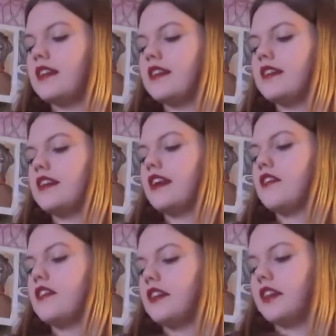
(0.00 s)

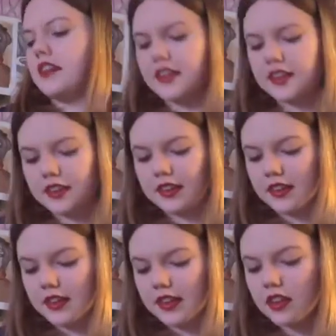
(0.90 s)
David
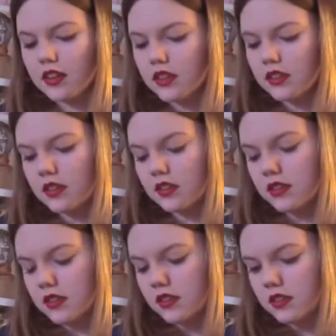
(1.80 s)
Nichols?
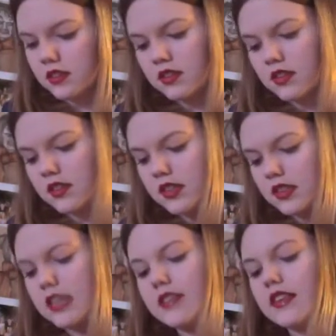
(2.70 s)

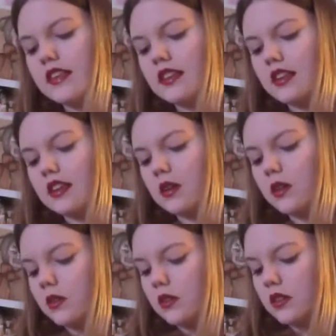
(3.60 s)
David
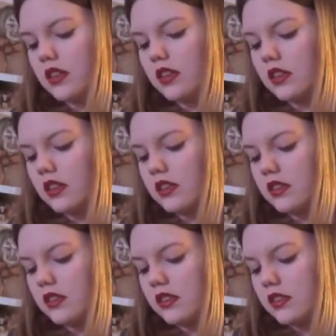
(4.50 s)
Nichols, I think that,
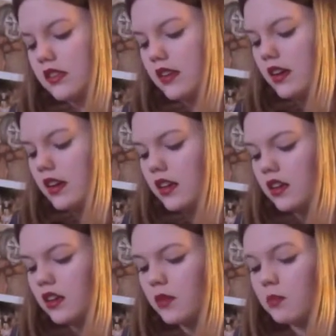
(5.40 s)
yeah.
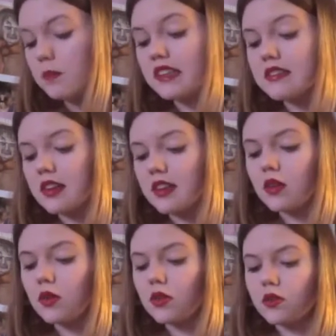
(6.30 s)
Best-selling
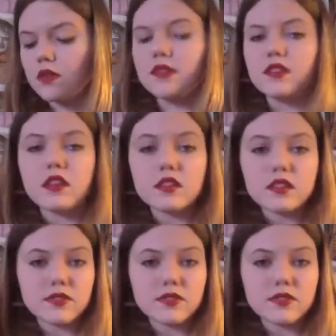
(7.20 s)
author of Starter for